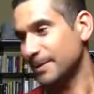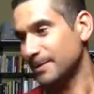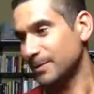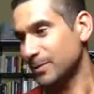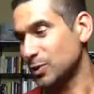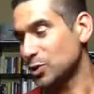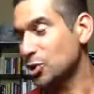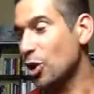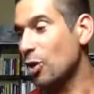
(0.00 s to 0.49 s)

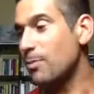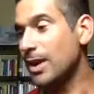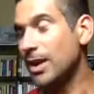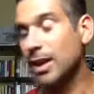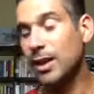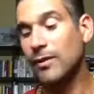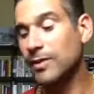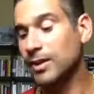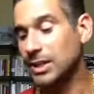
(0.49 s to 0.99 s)
so many
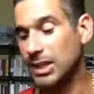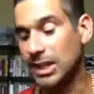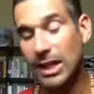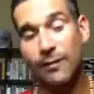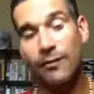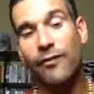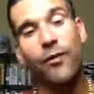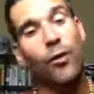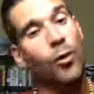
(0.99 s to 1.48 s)
of us
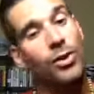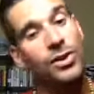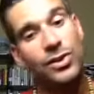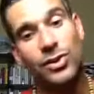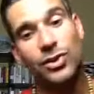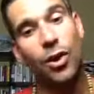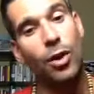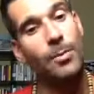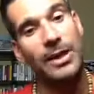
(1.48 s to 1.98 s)
live for in
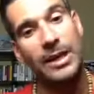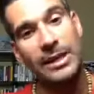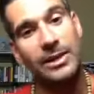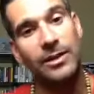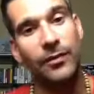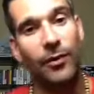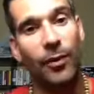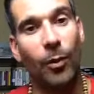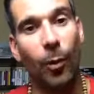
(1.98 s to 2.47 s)
so many
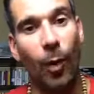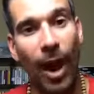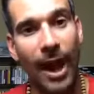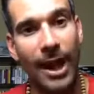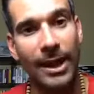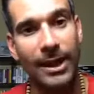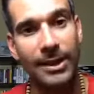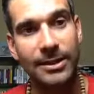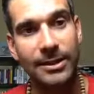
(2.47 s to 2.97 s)
different
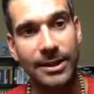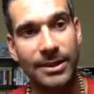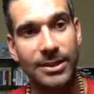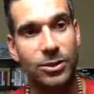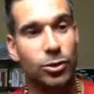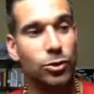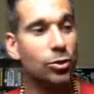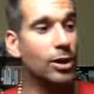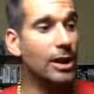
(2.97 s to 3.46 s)
ways, is
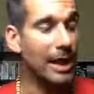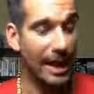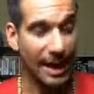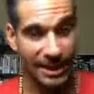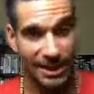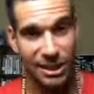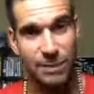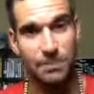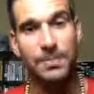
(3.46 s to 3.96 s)
to
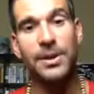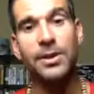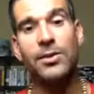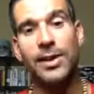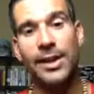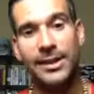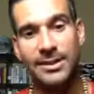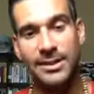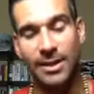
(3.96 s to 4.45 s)

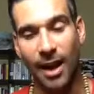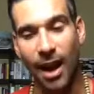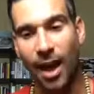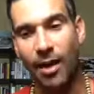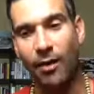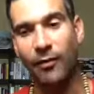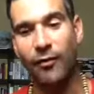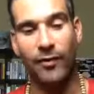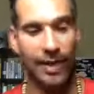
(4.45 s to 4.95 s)
experience
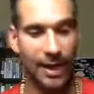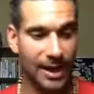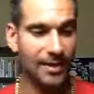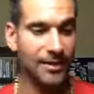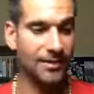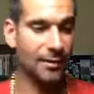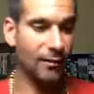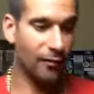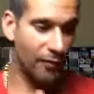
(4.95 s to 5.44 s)
love in
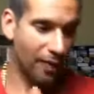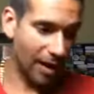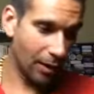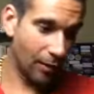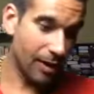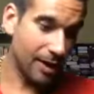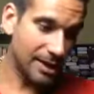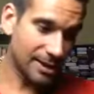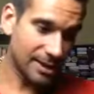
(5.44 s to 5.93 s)
the
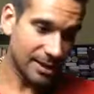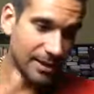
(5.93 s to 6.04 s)
various